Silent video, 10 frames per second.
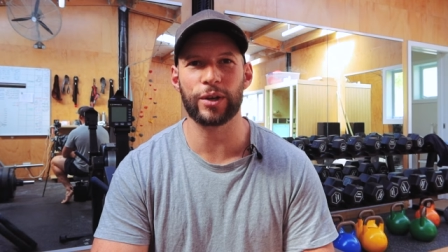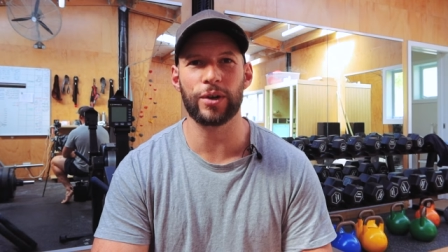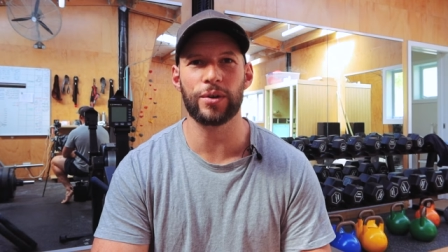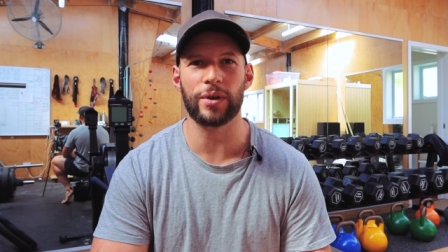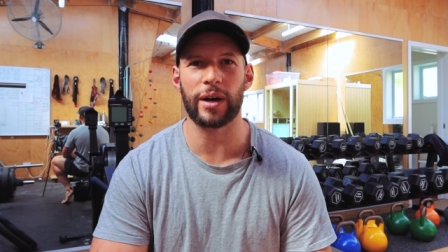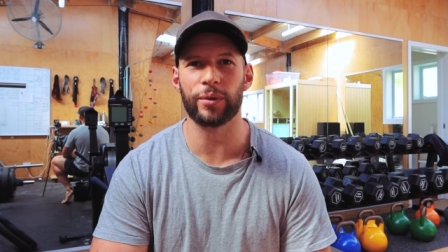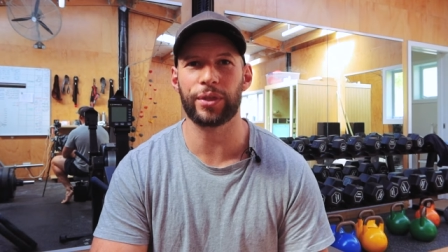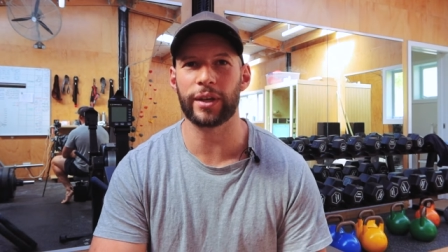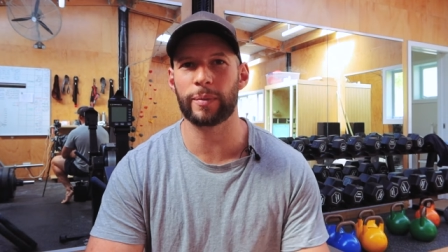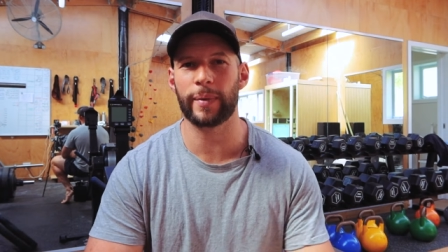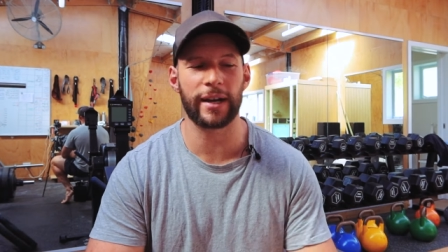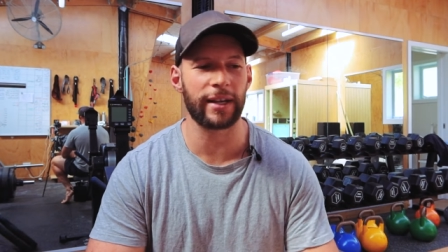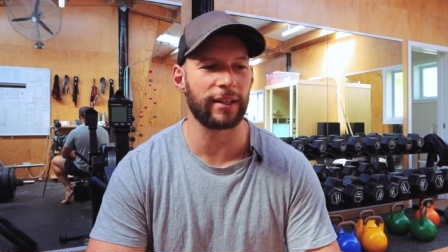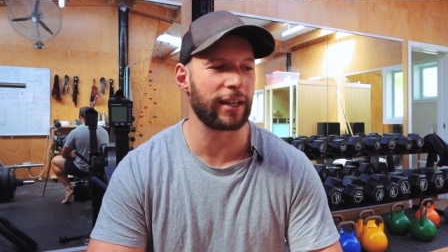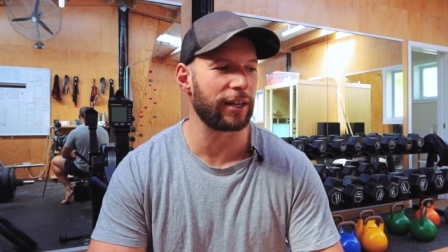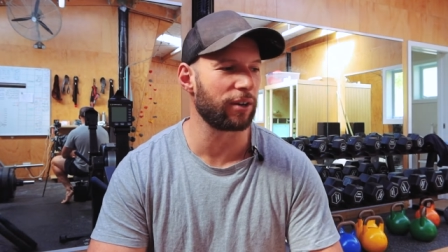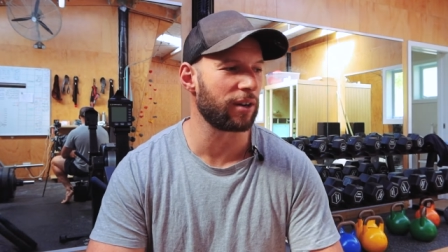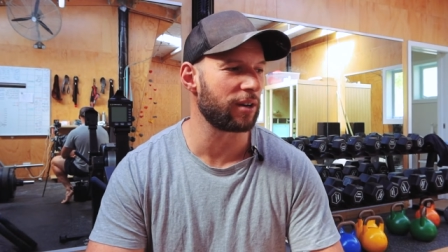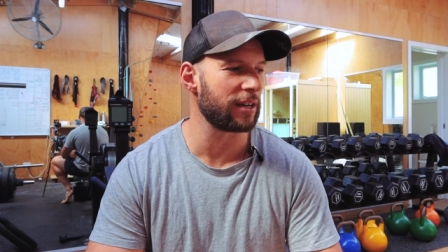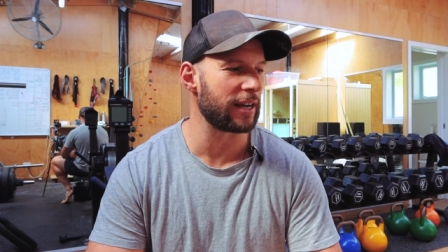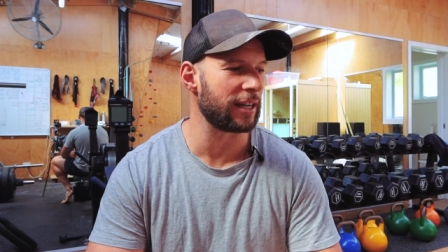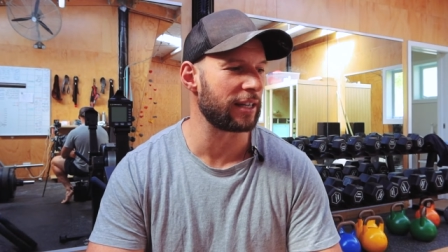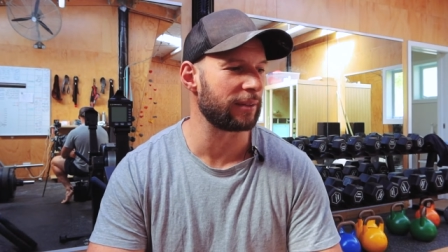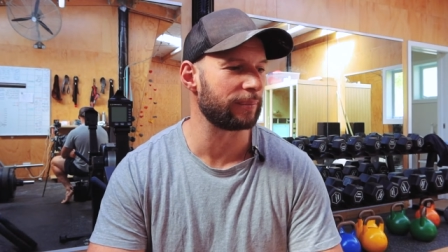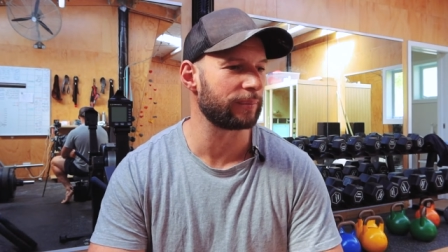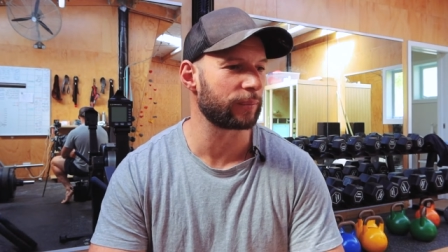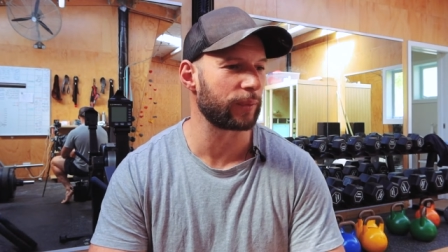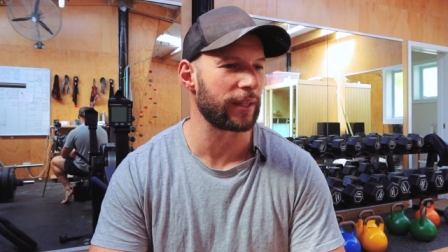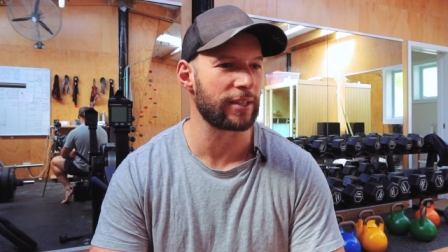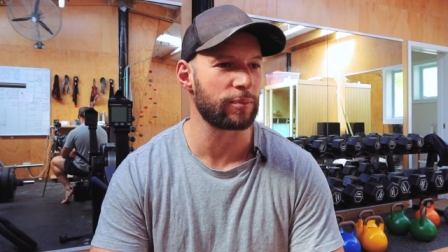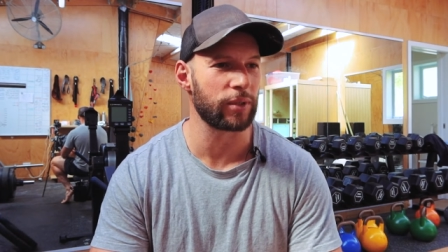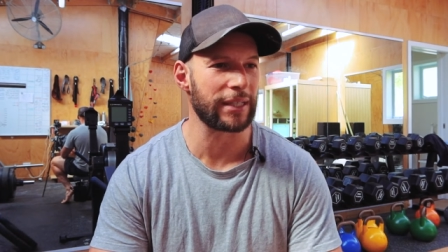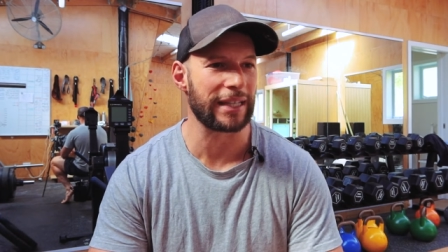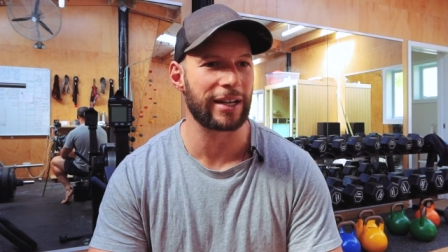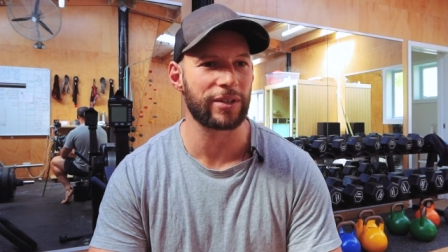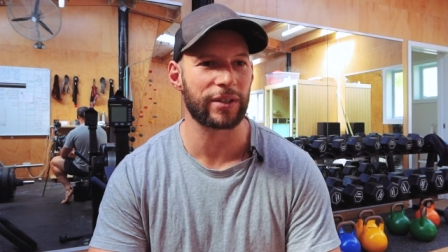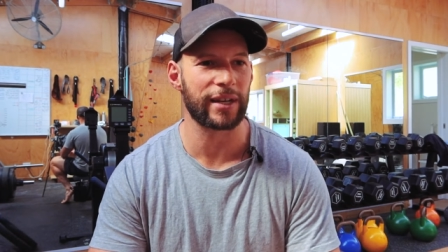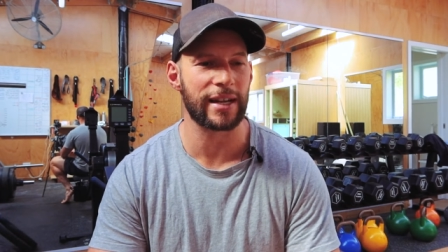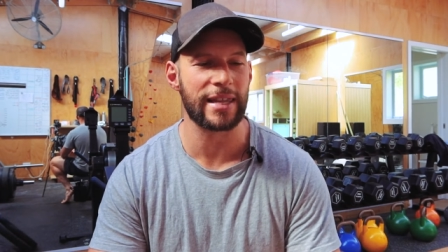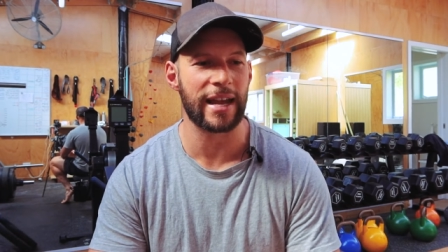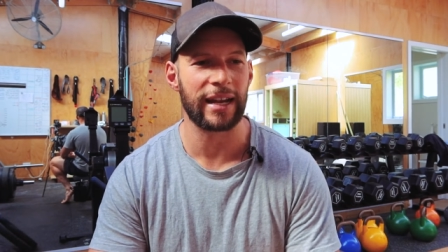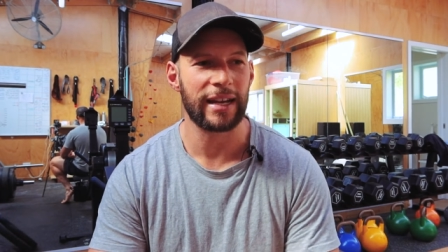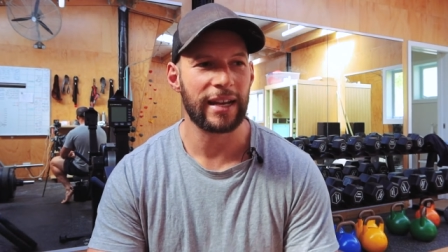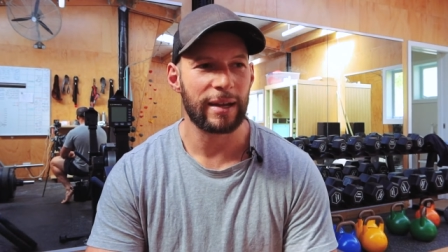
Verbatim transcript: of cool. I'll think about it later on um, when there's more details around that.